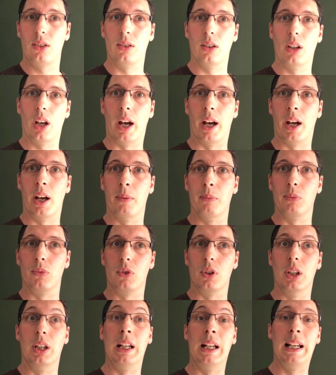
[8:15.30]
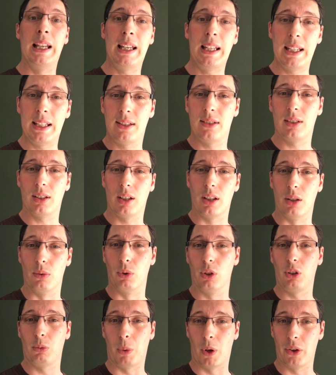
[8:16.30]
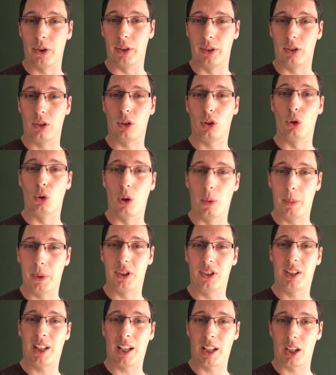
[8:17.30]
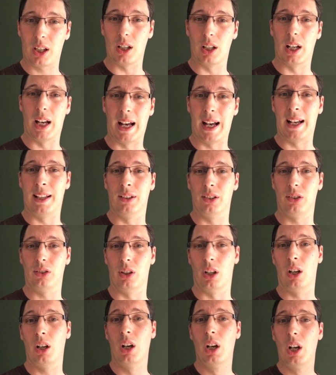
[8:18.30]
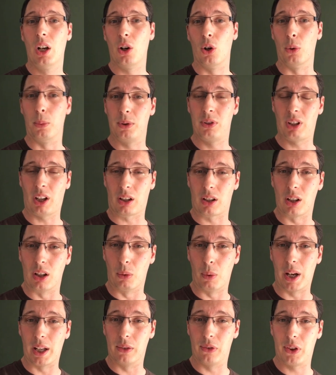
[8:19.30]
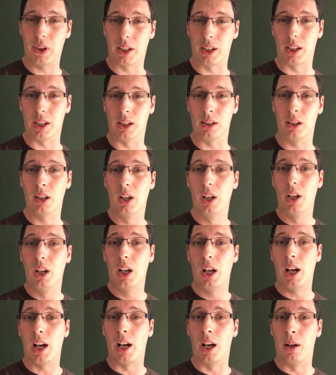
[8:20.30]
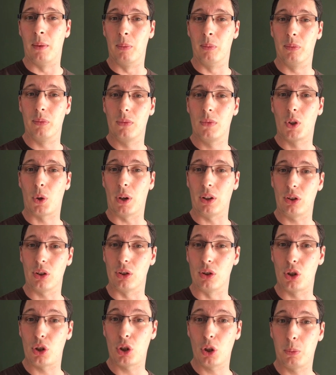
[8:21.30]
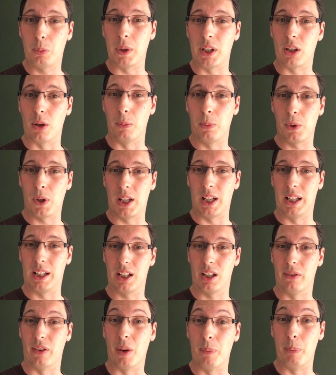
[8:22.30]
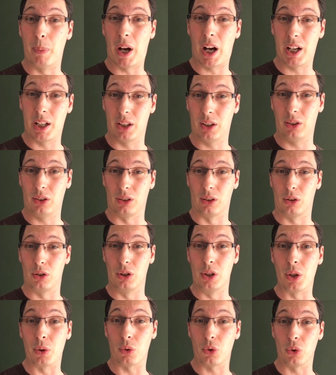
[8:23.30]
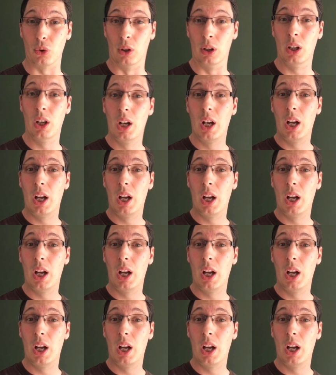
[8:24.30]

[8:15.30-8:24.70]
lead the respondent to a particular answer or a particular way of thinking. Questions should be completely kind of unbiased and neutral.